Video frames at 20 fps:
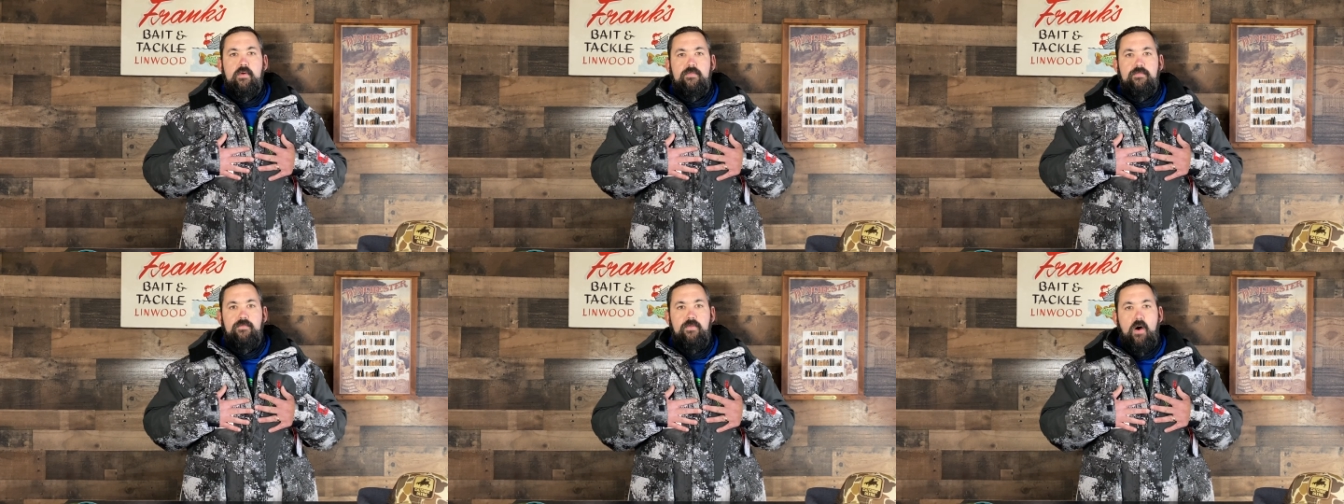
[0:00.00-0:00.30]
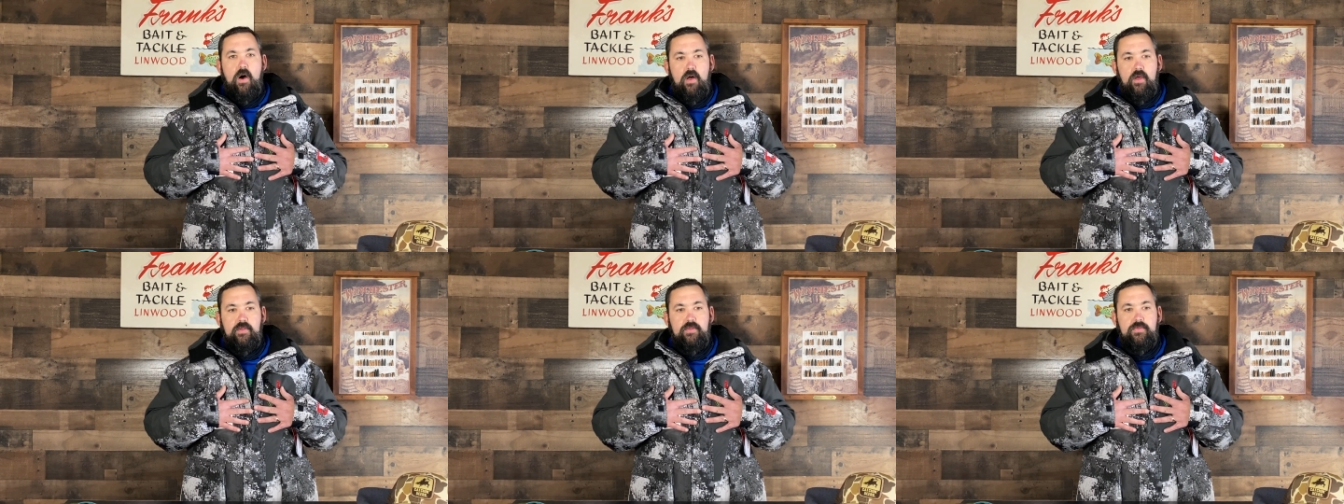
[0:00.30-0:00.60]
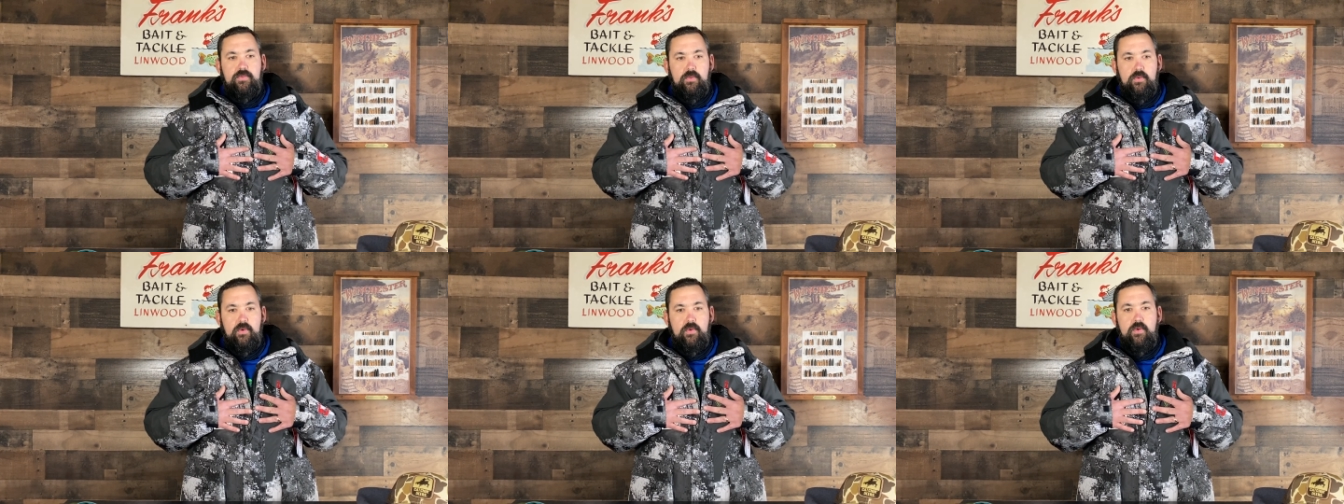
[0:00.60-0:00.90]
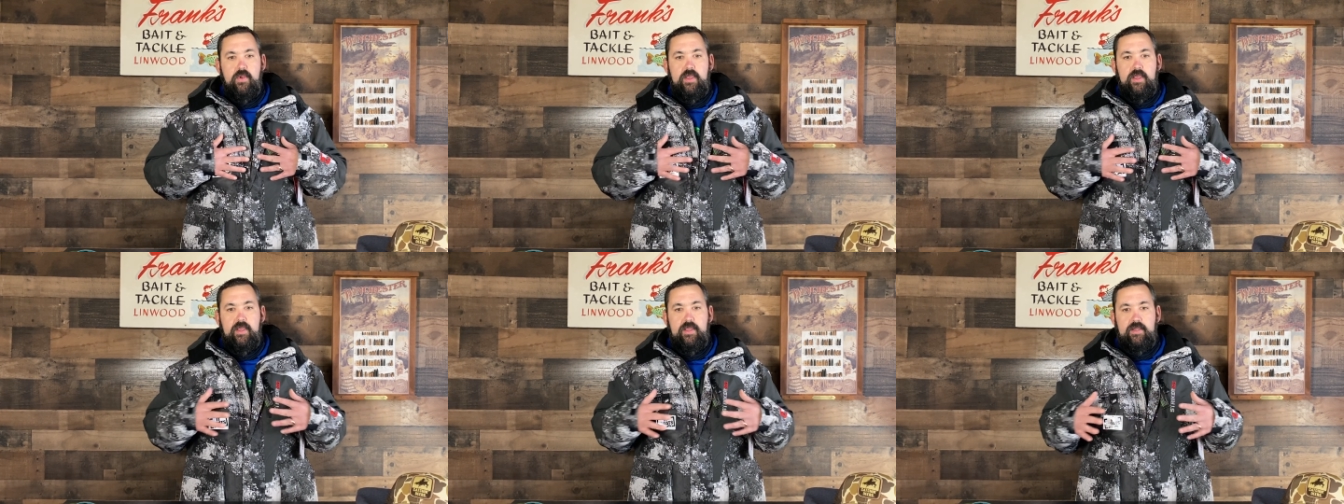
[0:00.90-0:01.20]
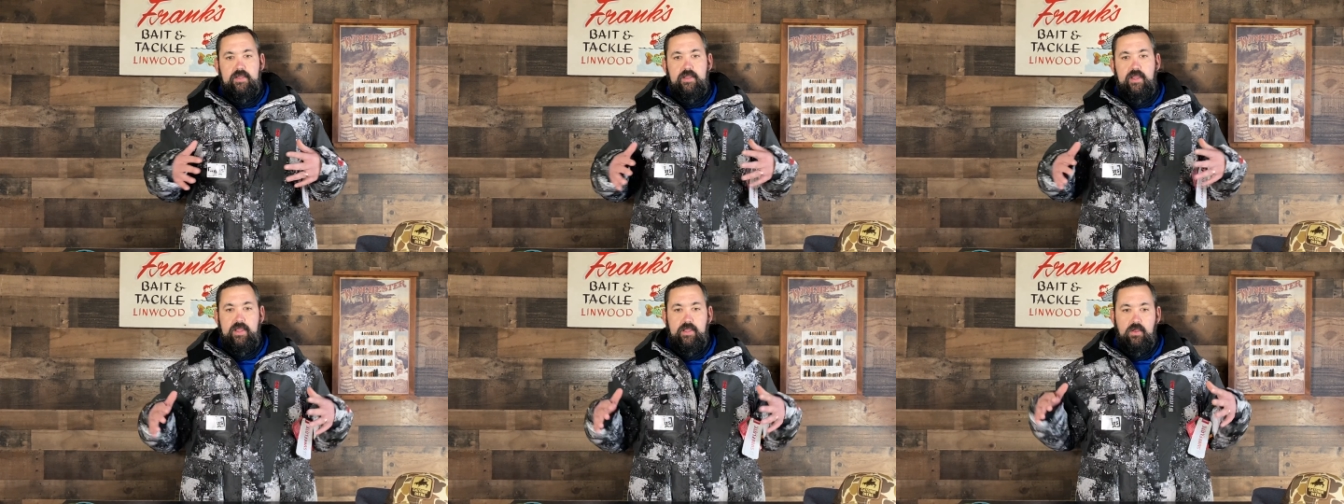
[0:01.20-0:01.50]
falling through
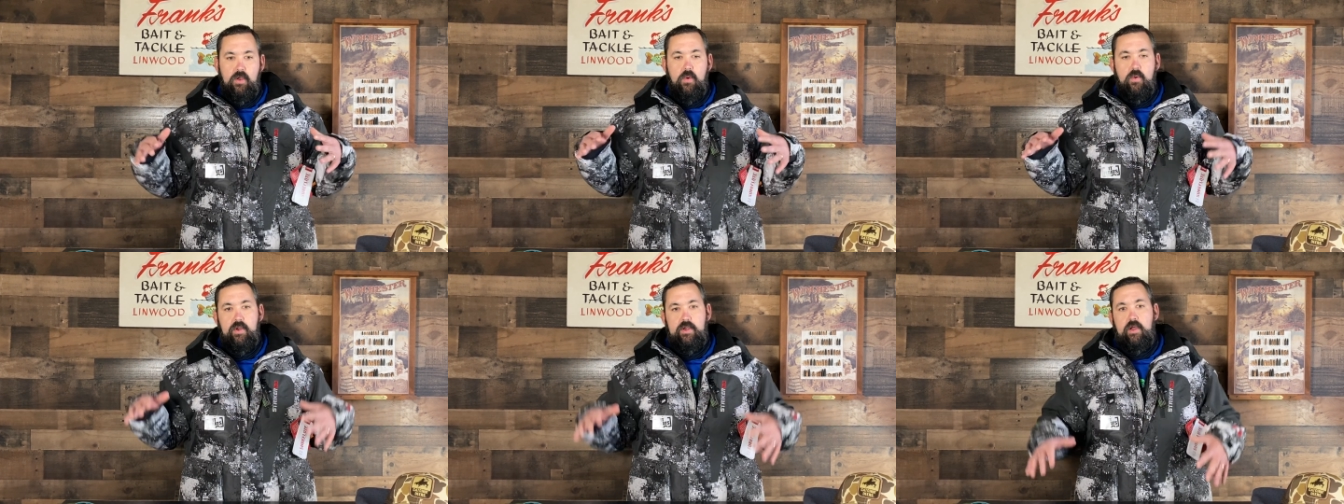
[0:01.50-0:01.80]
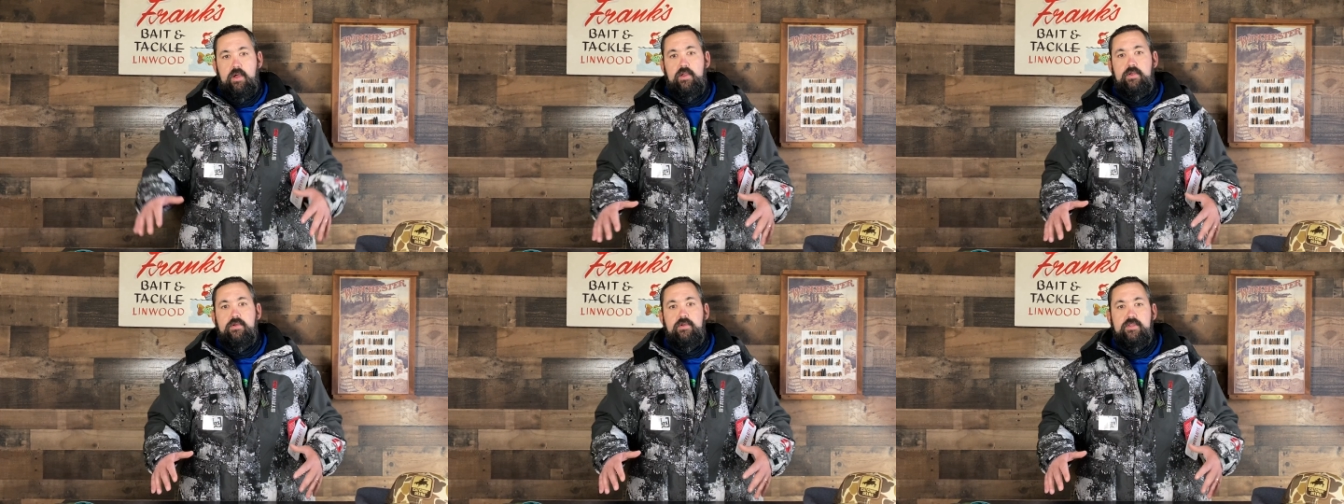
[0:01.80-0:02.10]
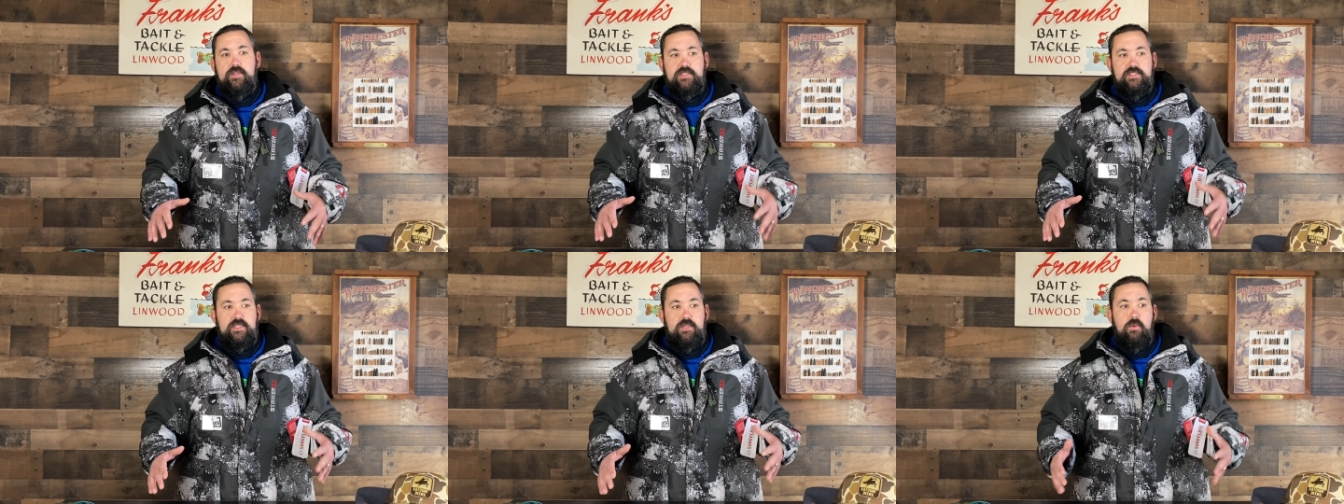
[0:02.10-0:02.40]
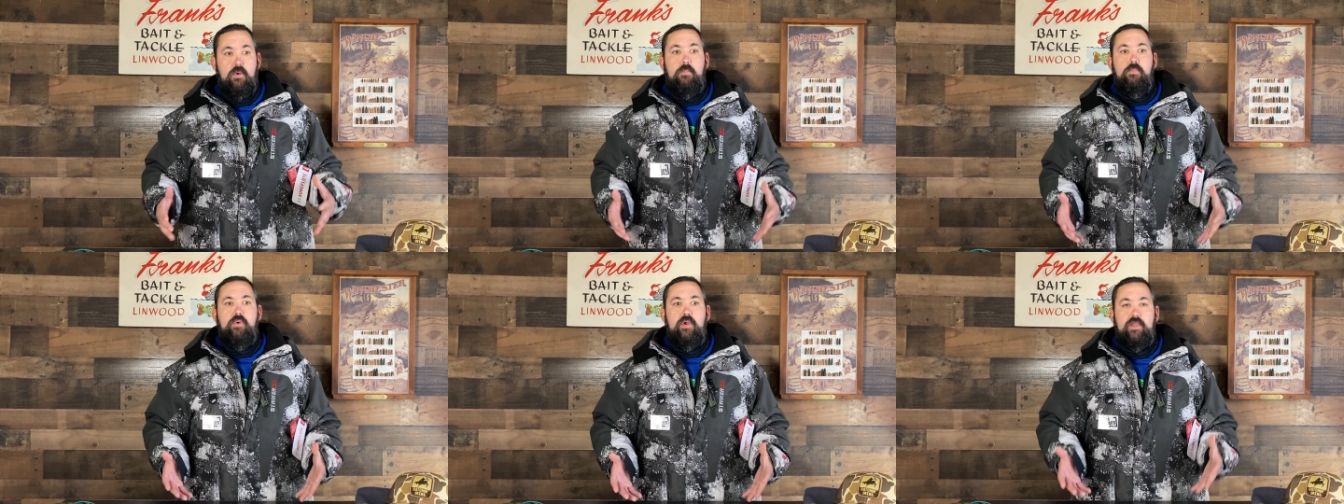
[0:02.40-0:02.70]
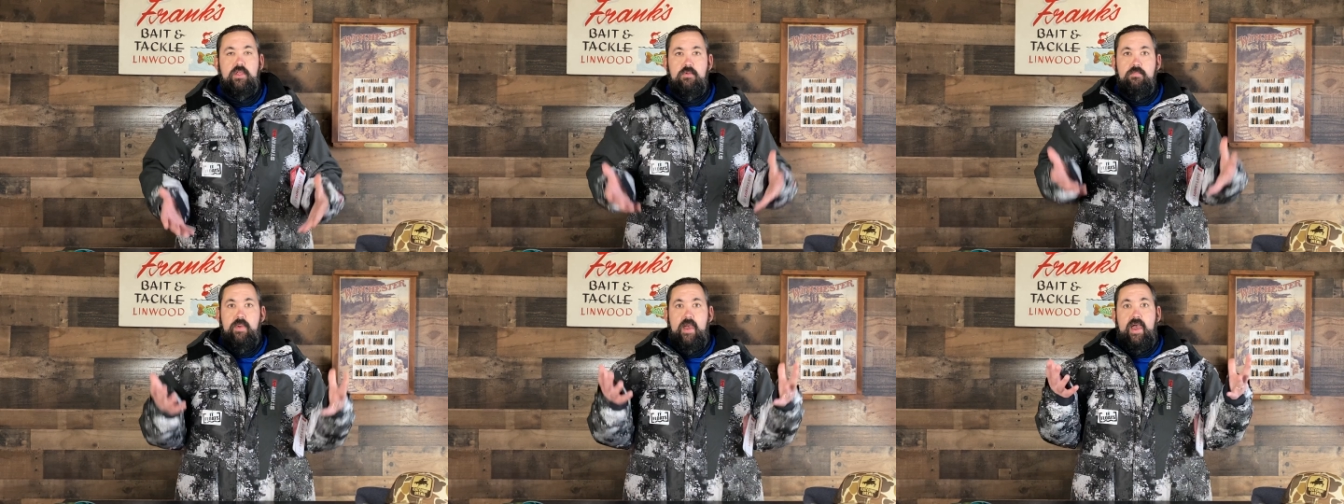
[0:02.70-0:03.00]
and like going under, this thing will bring
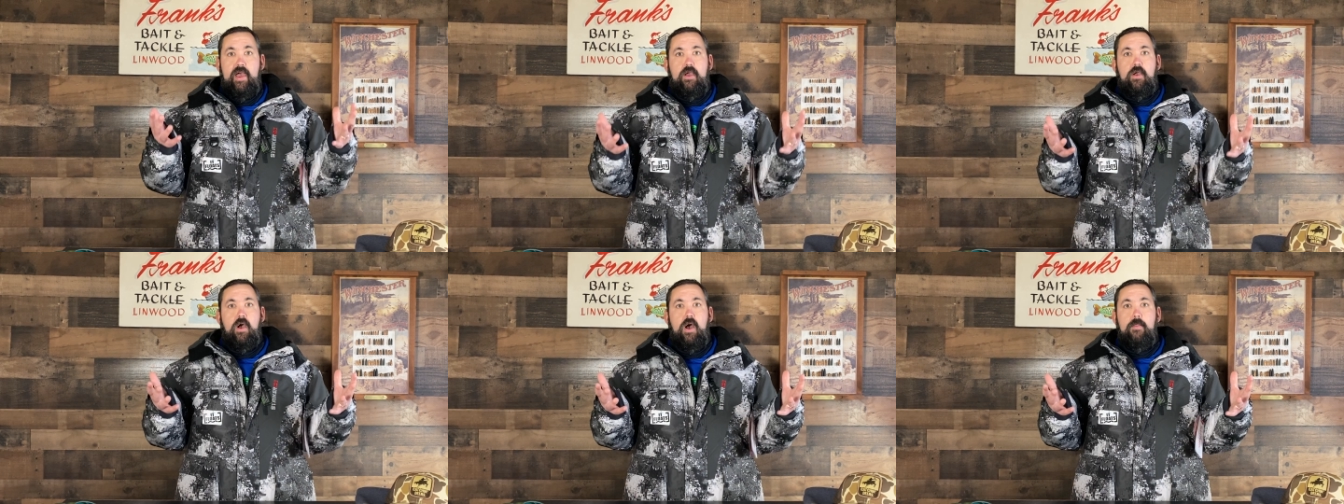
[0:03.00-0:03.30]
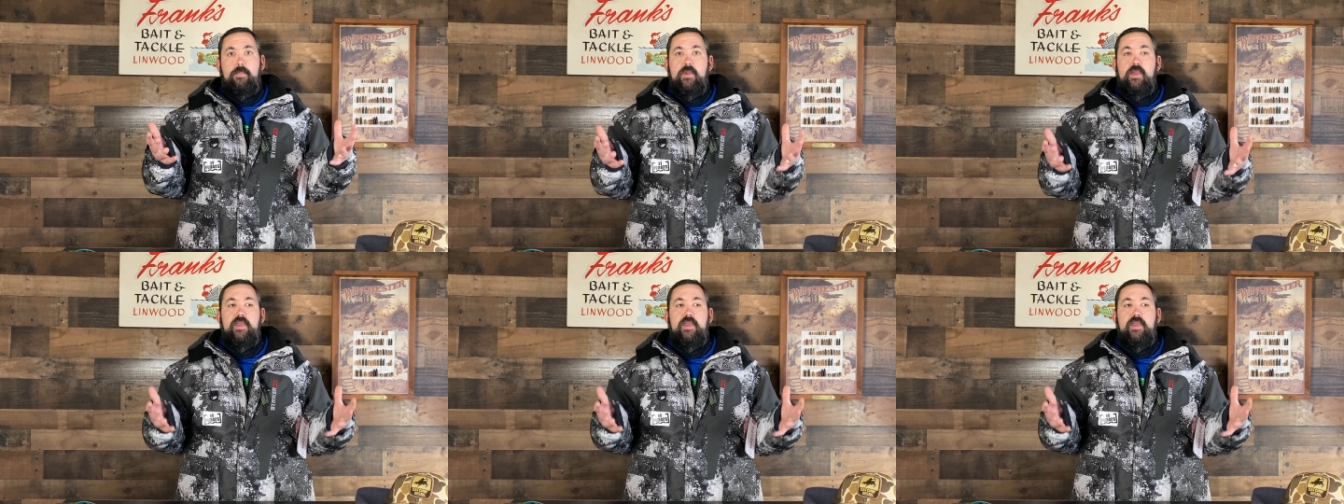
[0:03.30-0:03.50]
you back up.